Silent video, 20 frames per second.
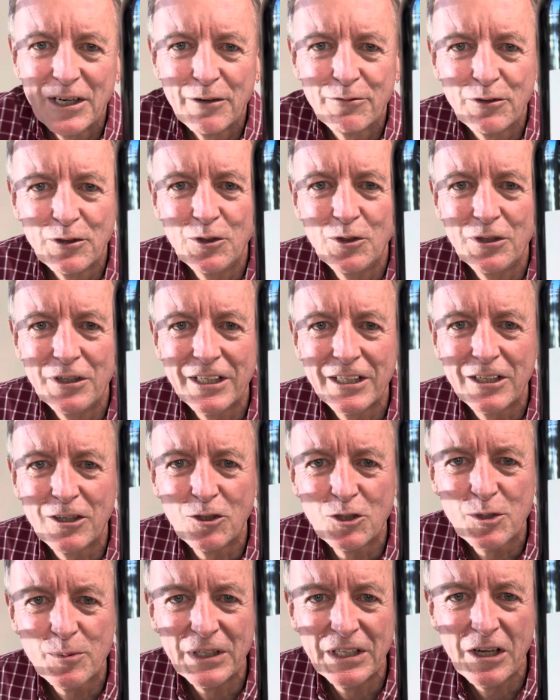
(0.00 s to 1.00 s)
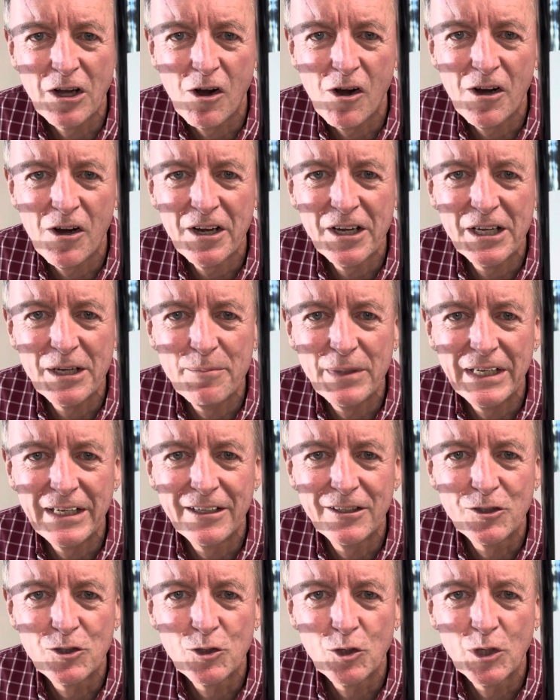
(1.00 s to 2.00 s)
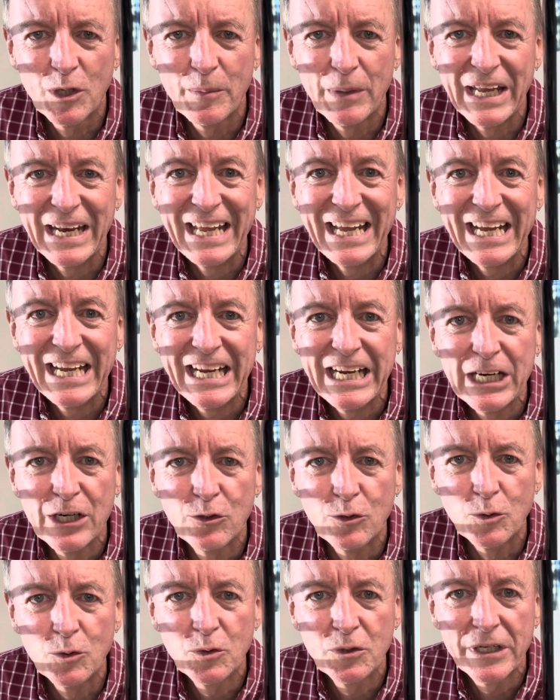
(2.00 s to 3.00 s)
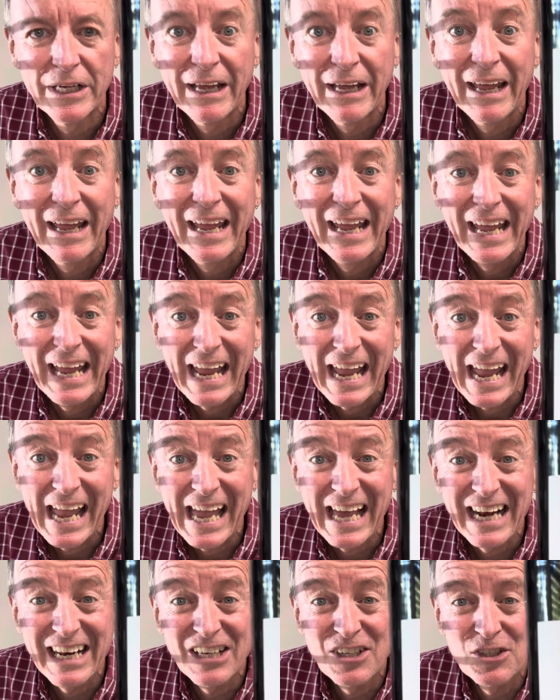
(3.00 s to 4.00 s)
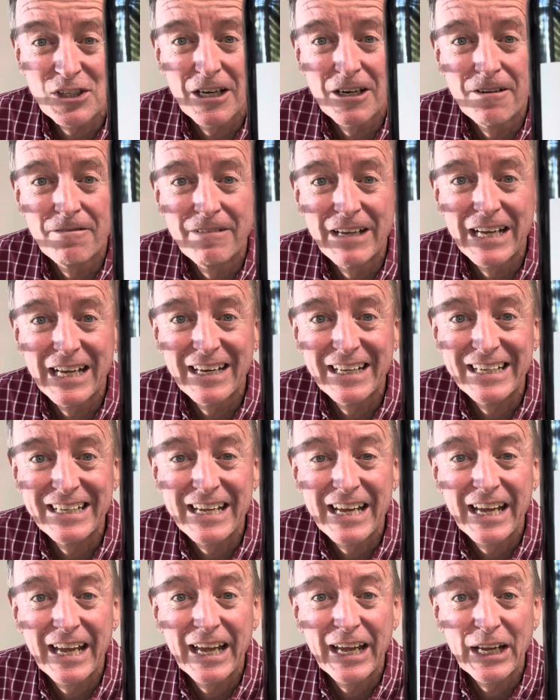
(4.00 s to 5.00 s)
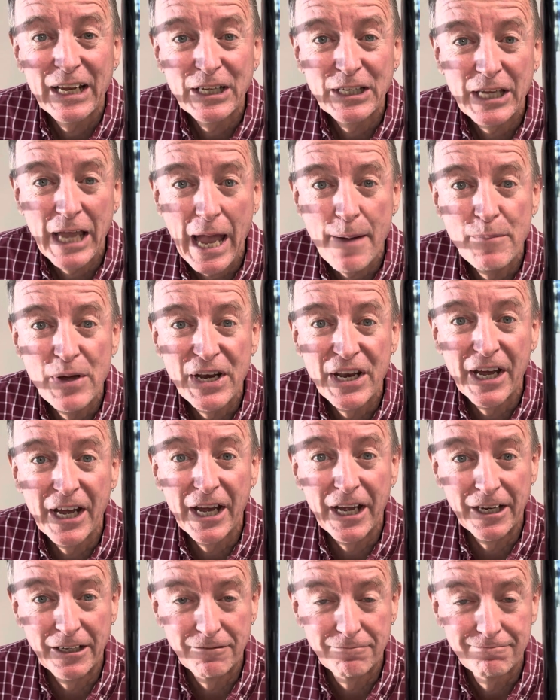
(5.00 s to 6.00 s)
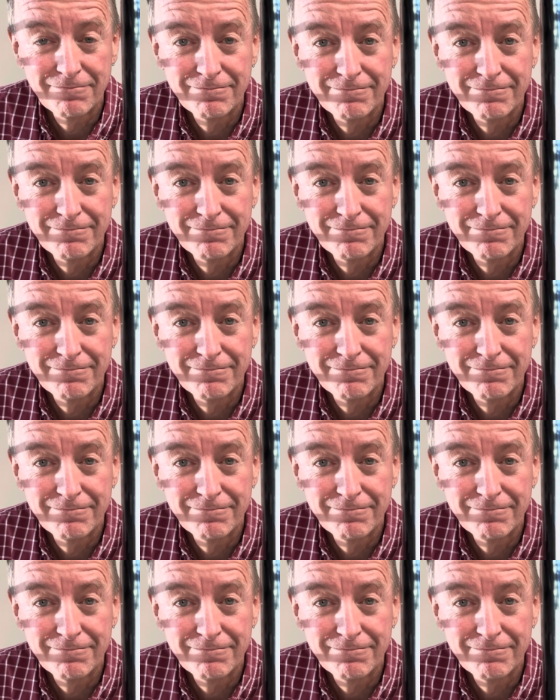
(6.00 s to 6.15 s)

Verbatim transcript: afternoon, Nick Goldschmidt here. I am here to talk about Herald Alexander Valley Cabernet,